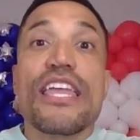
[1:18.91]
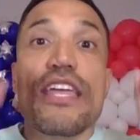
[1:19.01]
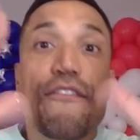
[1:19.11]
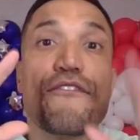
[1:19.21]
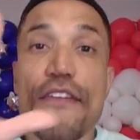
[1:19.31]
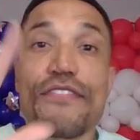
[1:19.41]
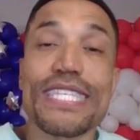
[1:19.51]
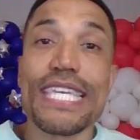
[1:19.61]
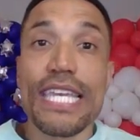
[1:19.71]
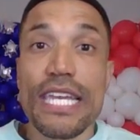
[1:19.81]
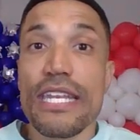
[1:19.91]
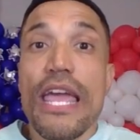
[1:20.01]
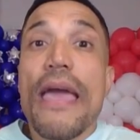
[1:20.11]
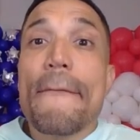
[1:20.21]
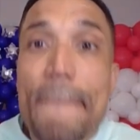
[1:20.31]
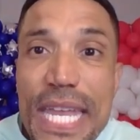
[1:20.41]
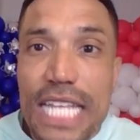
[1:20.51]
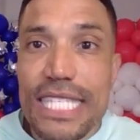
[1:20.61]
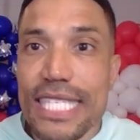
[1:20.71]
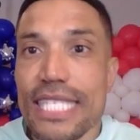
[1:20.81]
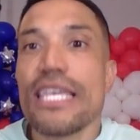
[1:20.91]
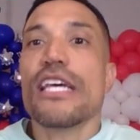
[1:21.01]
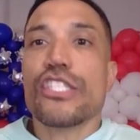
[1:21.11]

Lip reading: than 15 minutes.